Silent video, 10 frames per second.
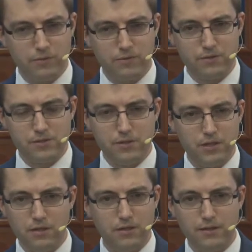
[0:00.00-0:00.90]
We don't
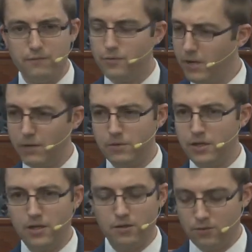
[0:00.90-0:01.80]
see anything from
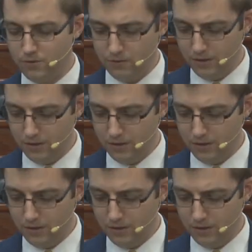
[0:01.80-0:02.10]
Abigail or